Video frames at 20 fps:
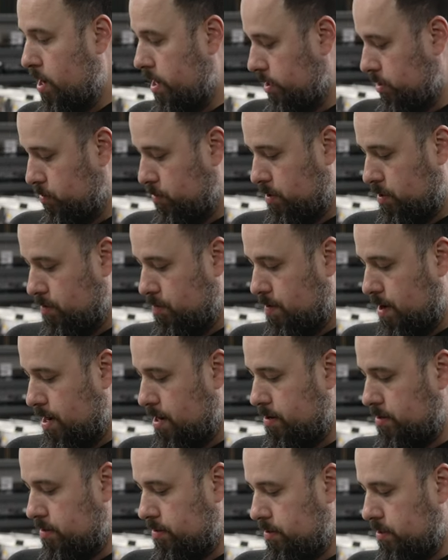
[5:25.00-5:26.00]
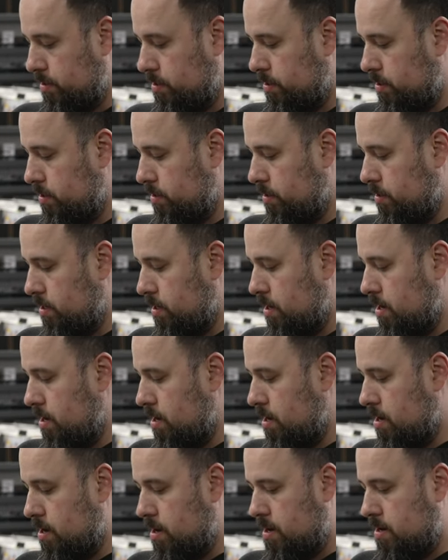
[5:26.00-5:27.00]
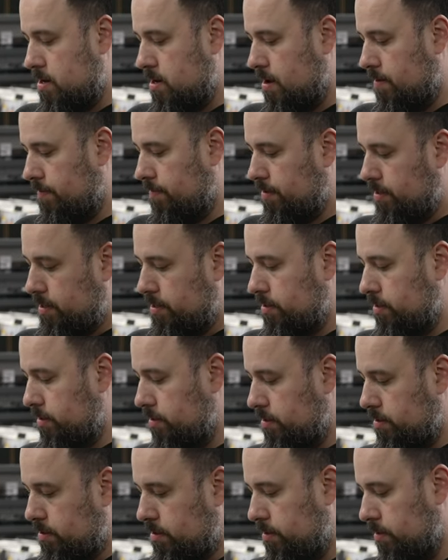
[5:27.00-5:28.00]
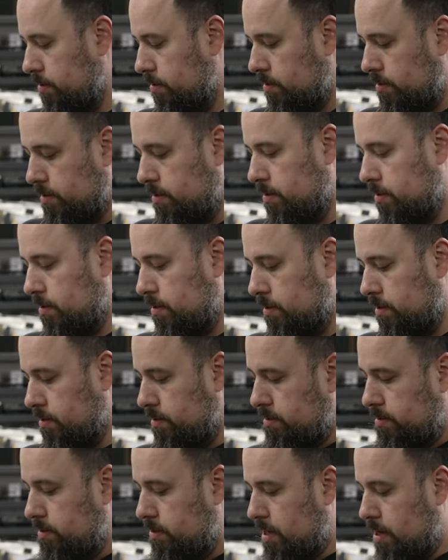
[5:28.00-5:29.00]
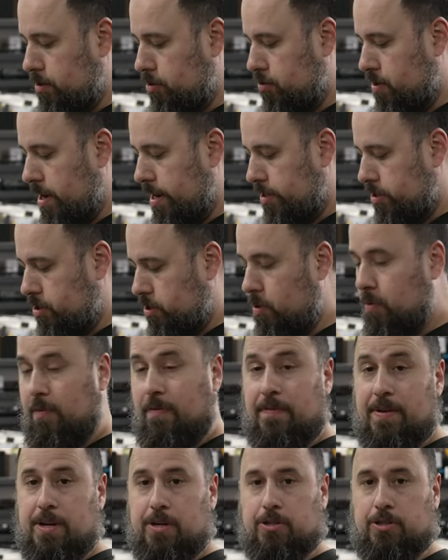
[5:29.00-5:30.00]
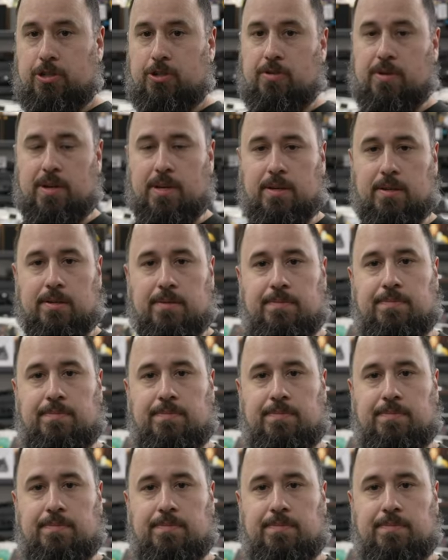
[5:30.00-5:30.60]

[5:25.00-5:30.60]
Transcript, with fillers: Waxwork Records, this is the uh, Netflix soundtrack to Fear Street.